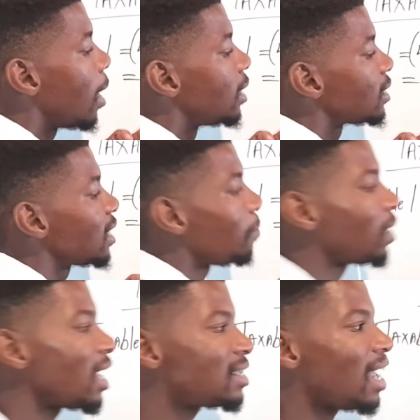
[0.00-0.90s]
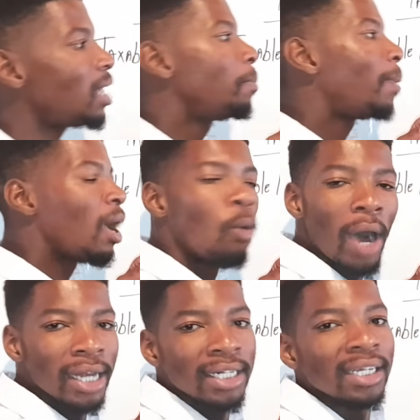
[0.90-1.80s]
Subtracted by
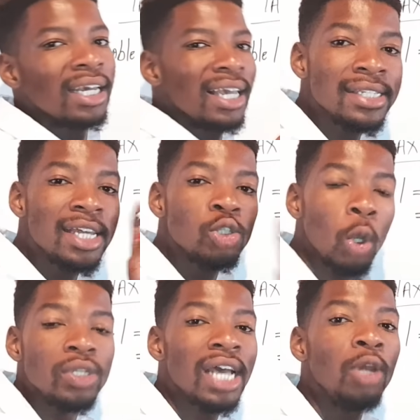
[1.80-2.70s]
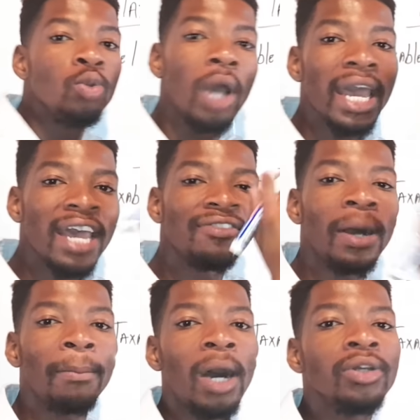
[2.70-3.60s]
what? Is the total U I F
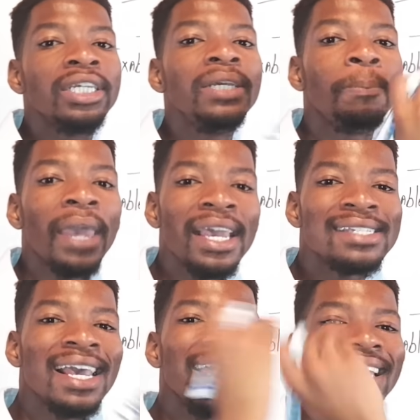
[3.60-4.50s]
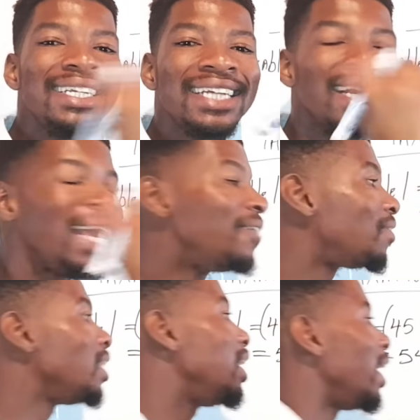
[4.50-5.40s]
amount he pays each and every
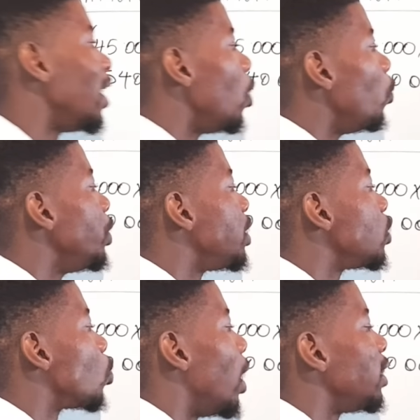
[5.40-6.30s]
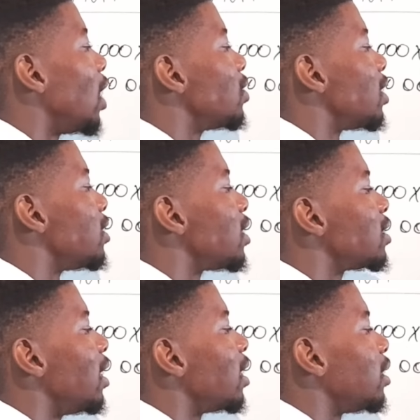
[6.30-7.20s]
year, which is one thousand six
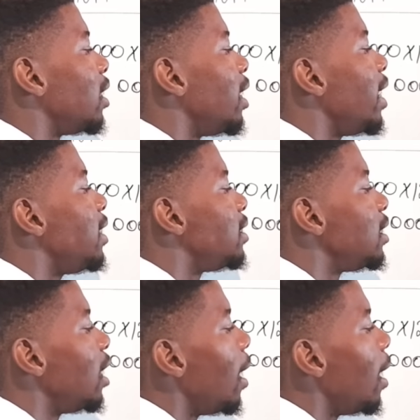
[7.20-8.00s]
hundred eighty